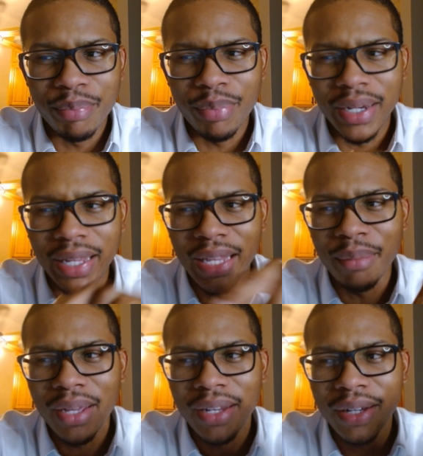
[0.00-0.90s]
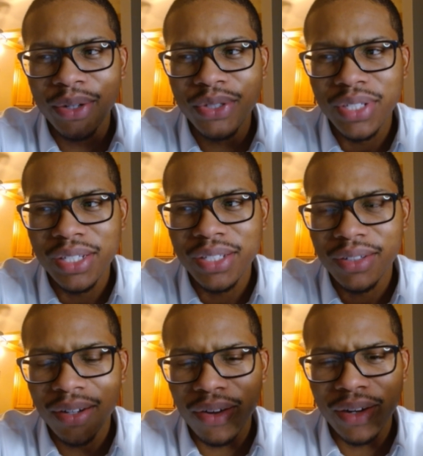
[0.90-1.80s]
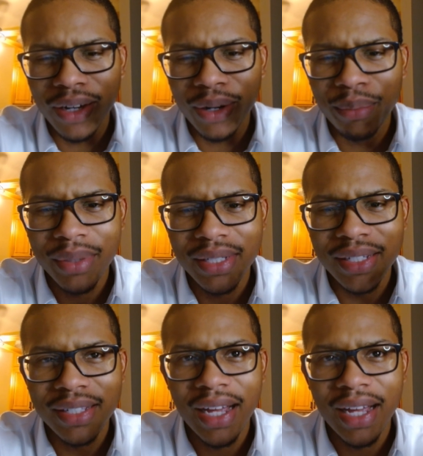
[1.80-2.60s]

but emailing her sister, calling her Mrs.